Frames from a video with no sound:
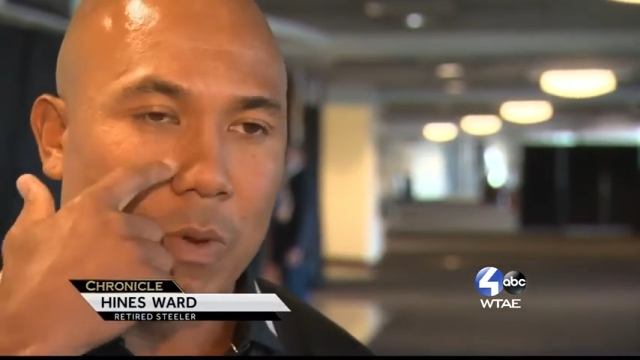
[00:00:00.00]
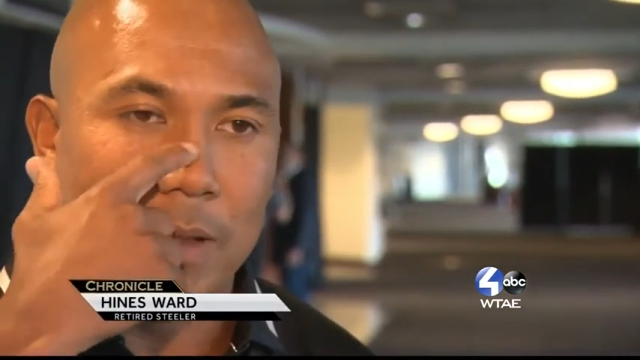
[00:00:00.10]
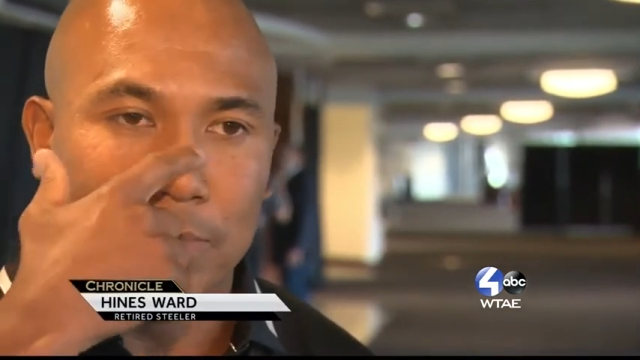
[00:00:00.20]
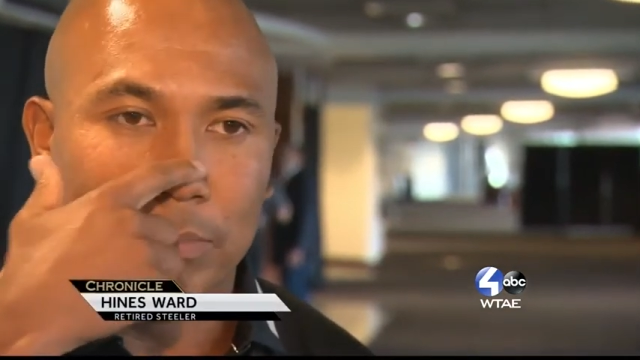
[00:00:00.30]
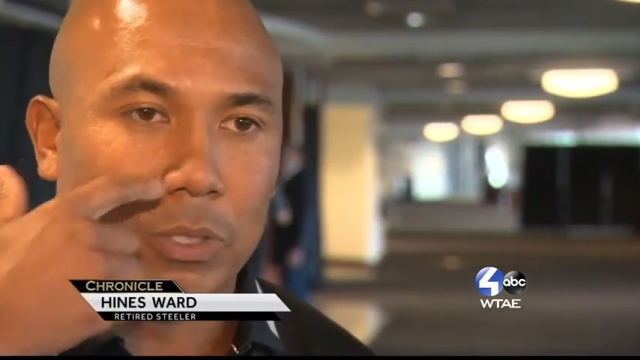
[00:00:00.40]

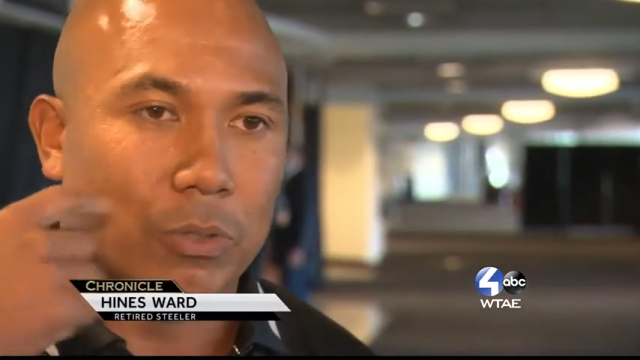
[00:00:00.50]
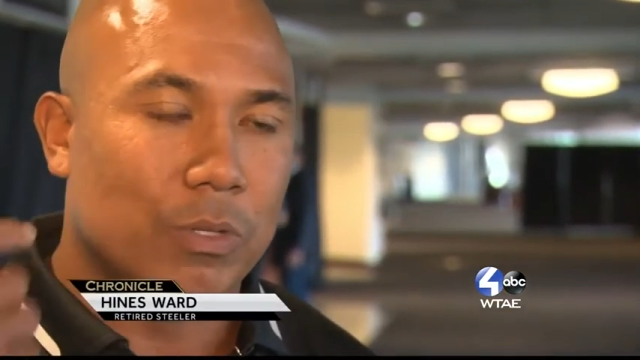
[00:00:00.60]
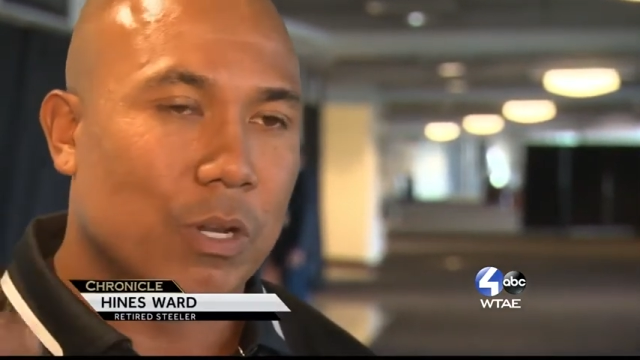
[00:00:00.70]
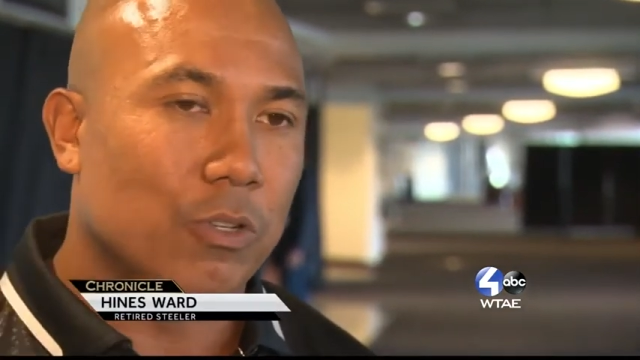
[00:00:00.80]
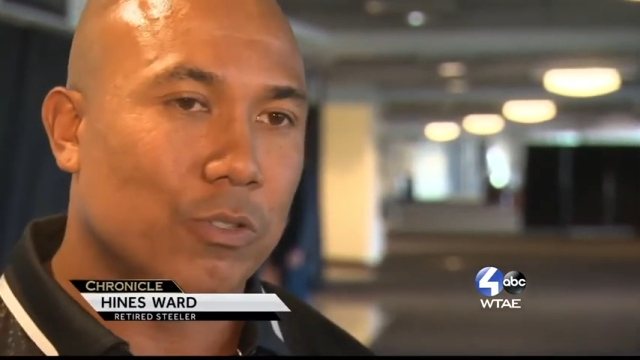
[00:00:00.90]
white, and blue,
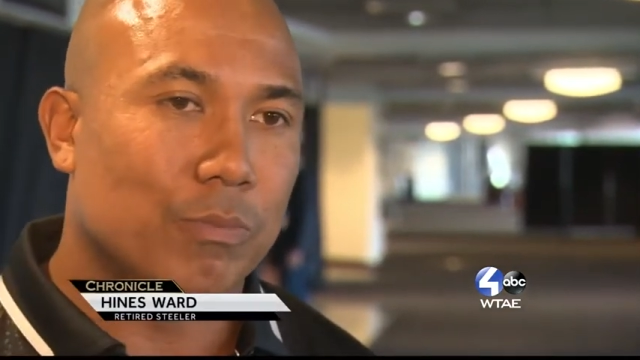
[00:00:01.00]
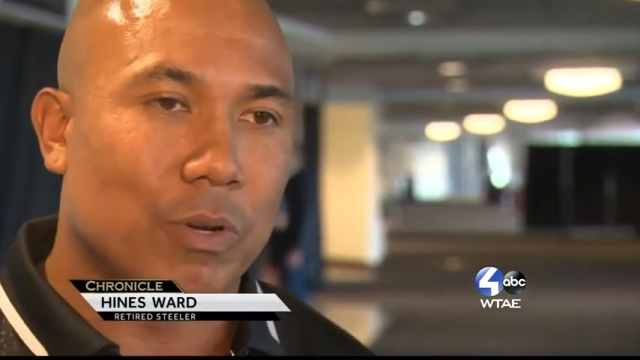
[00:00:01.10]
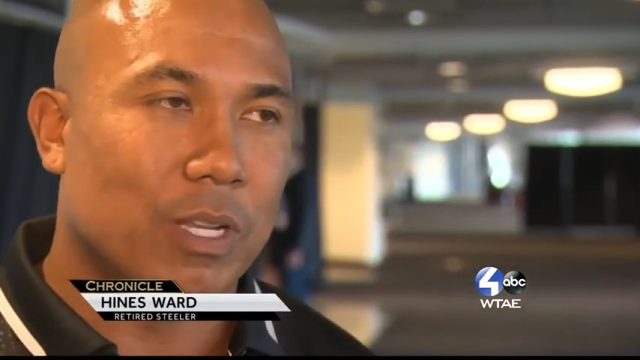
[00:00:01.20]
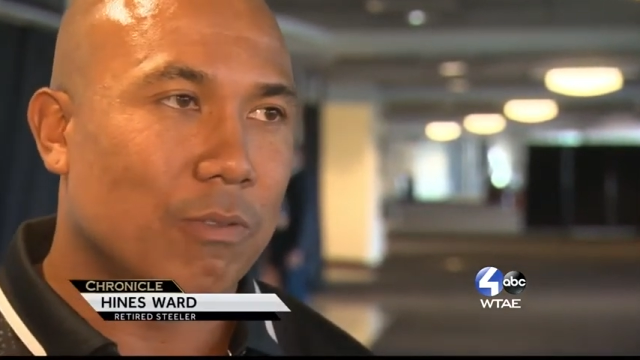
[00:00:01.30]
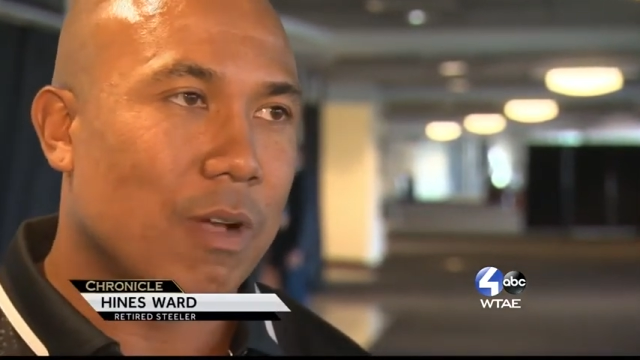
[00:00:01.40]
nose
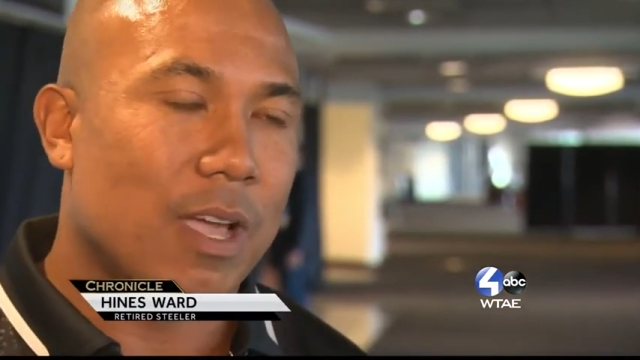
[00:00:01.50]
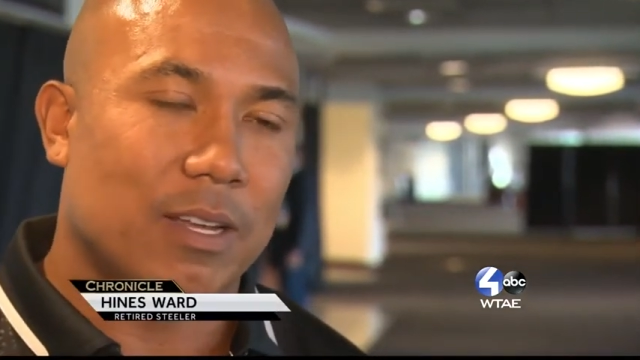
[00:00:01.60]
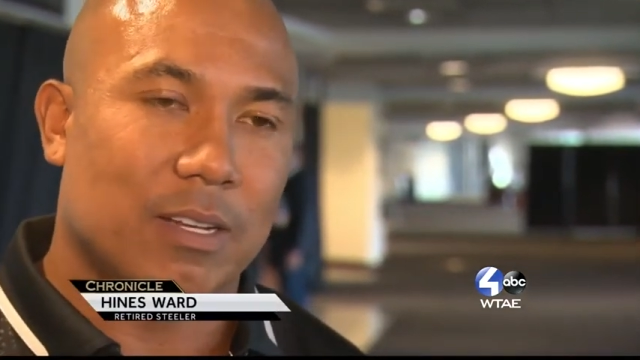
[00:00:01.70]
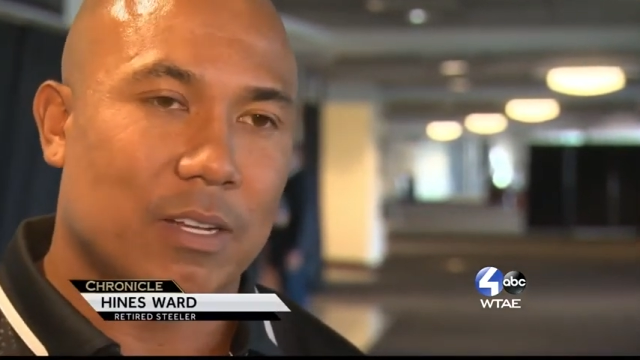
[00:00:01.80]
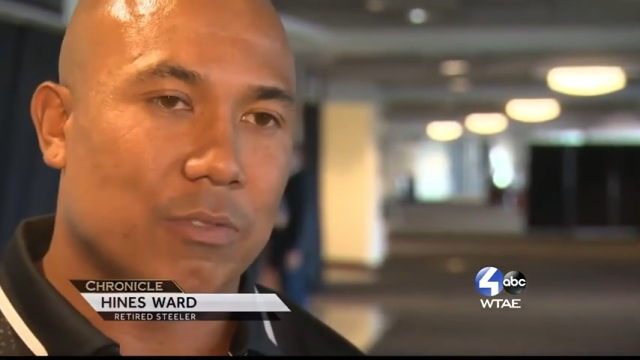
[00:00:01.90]
breathe
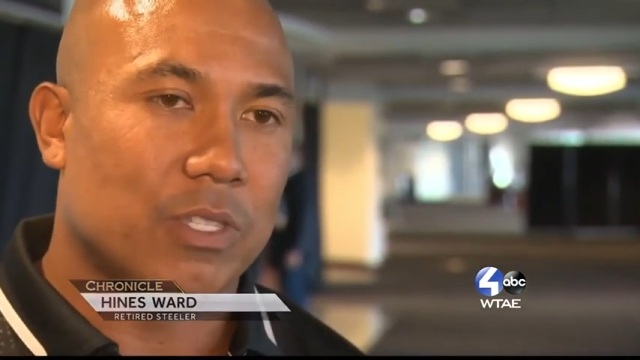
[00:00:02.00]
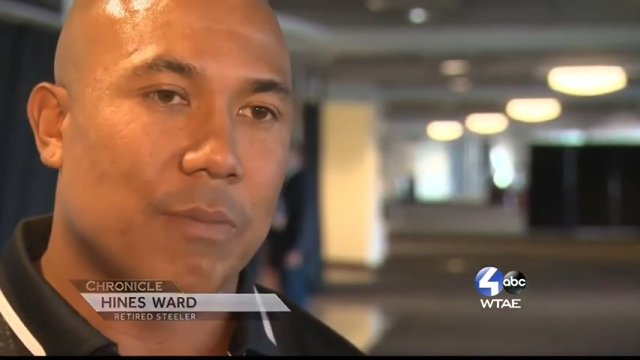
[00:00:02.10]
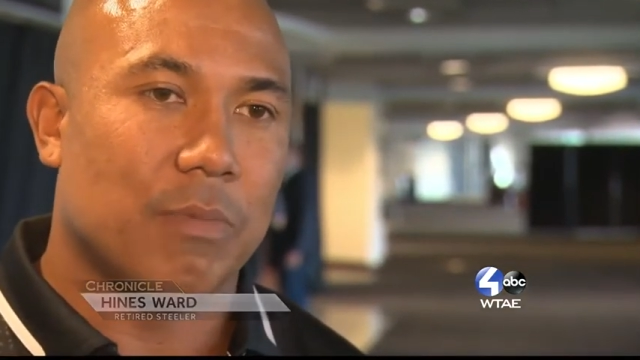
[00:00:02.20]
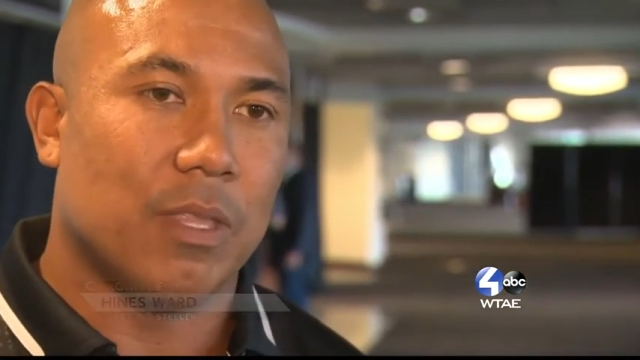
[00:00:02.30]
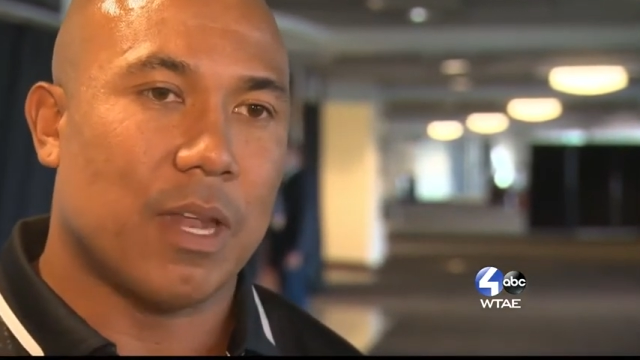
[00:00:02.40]
right, and it was
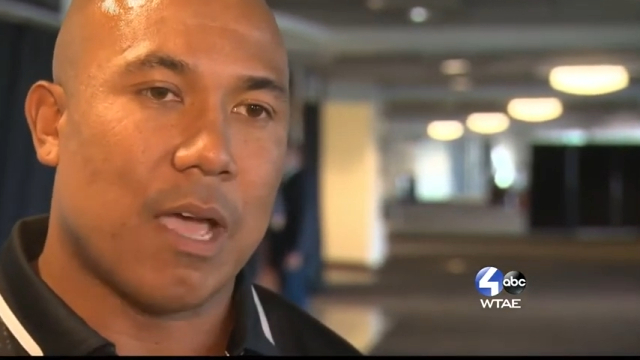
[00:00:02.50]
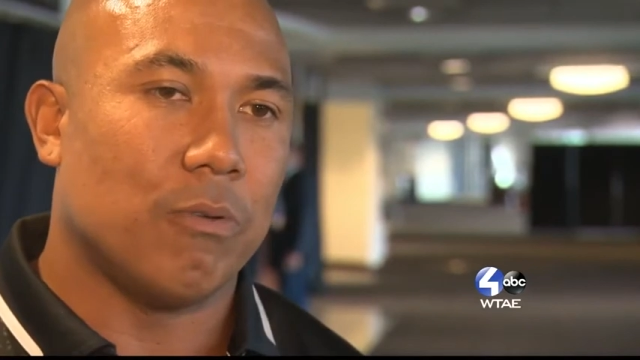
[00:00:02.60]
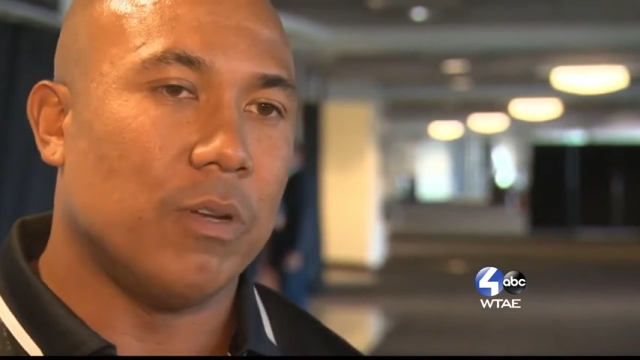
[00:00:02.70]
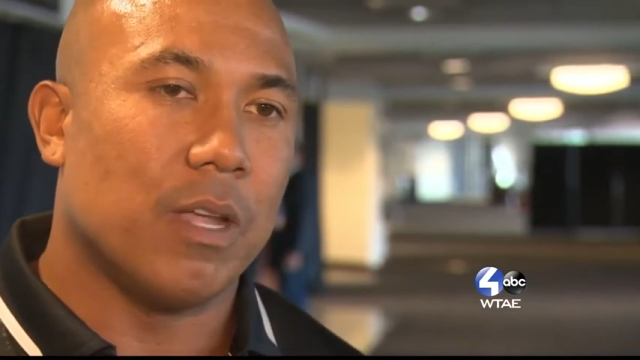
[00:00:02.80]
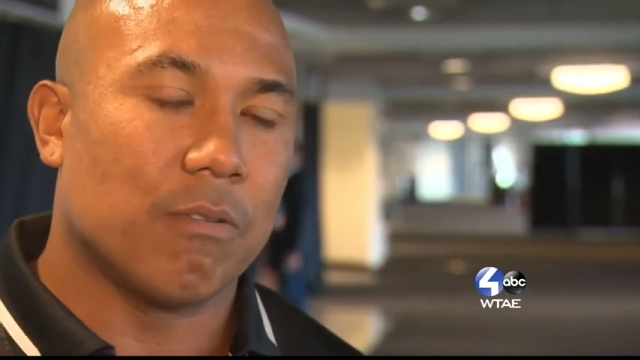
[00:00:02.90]
something that I
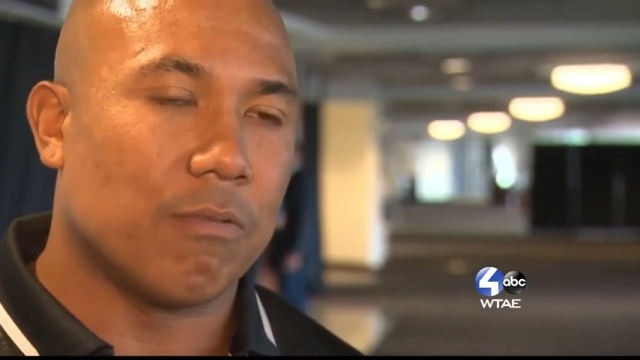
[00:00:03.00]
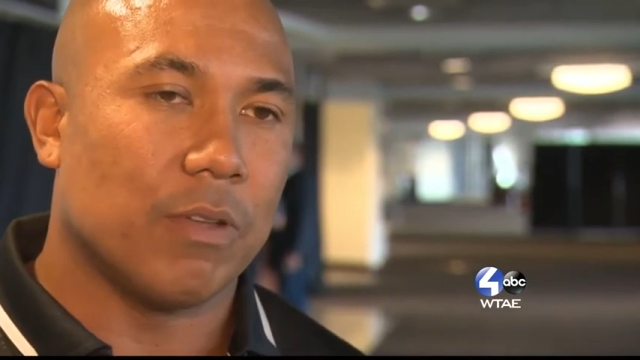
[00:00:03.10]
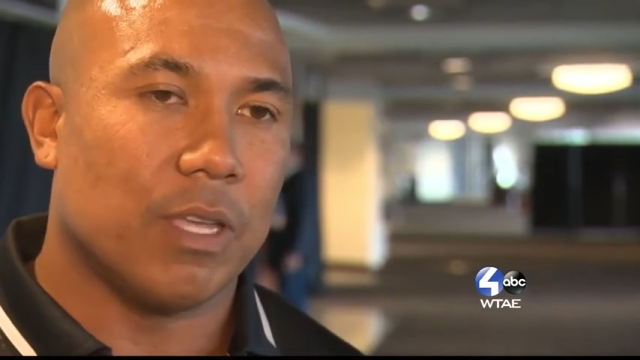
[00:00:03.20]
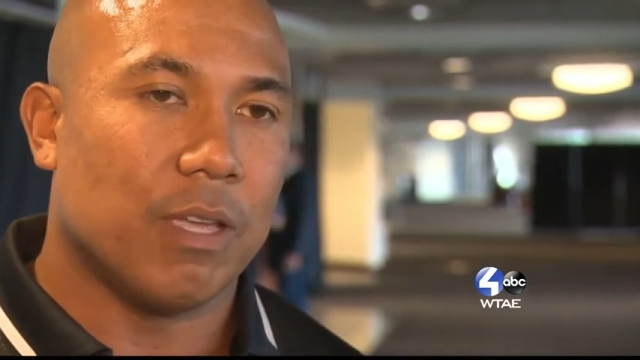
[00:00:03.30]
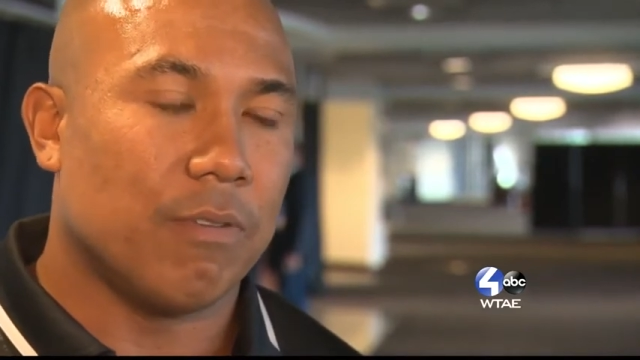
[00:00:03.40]
would never
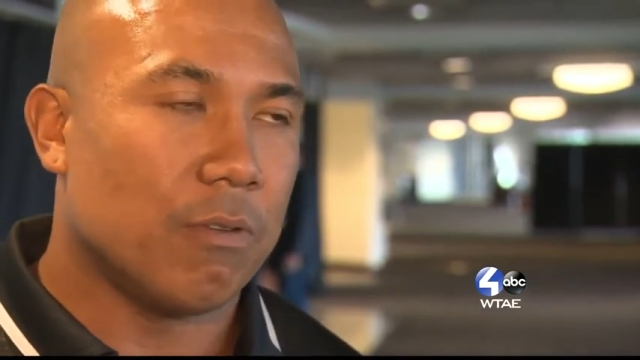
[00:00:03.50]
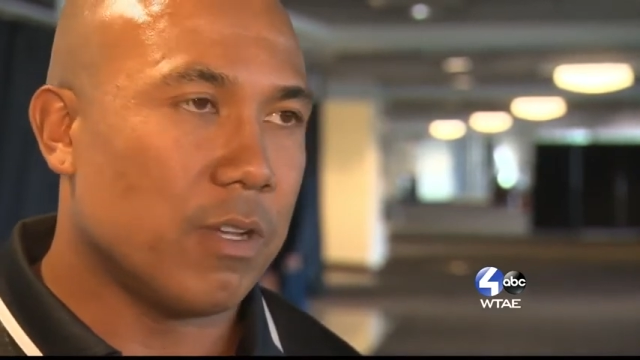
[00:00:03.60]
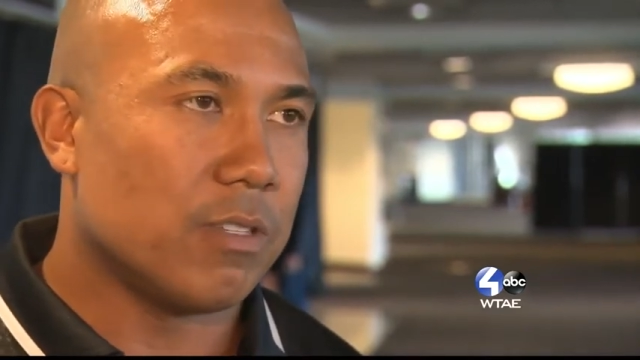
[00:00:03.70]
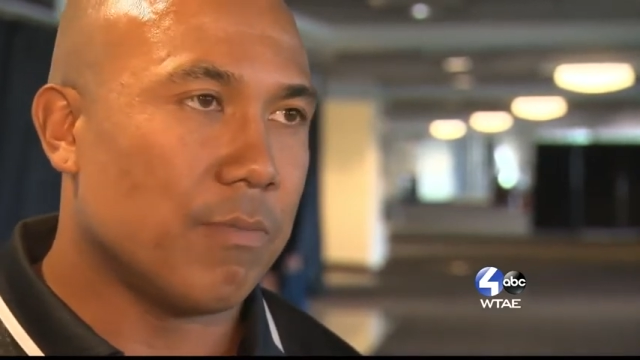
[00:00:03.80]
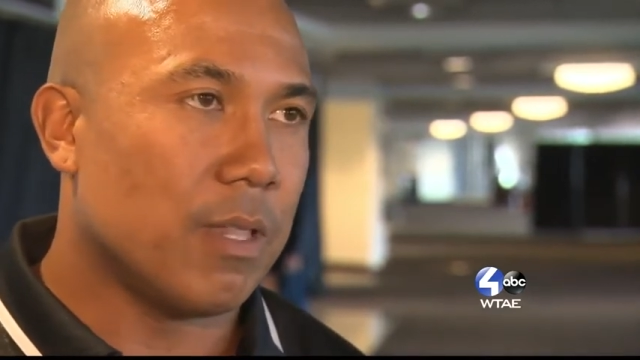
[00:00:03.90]
forget for the
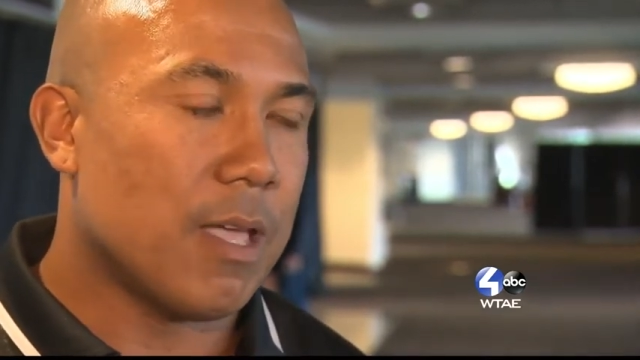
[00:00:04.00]
rest of my